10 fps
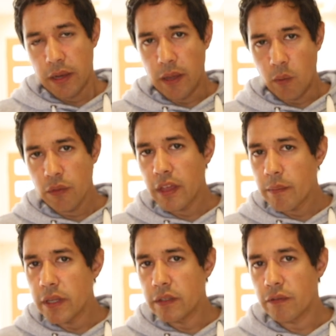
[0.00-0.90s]
Now, what
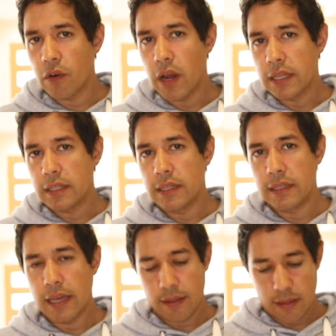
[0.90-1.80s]
that means for us
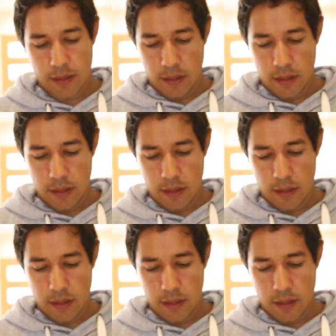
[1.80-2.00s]
is that